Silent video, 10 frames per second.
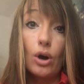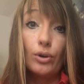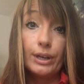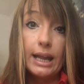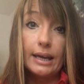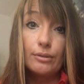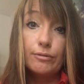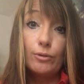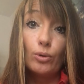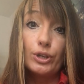online
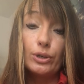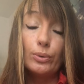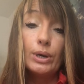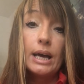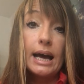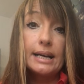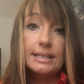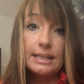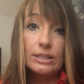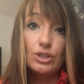for you as
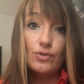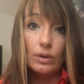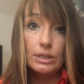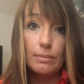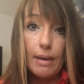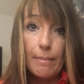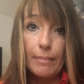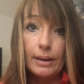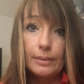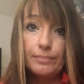an instructor
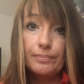member.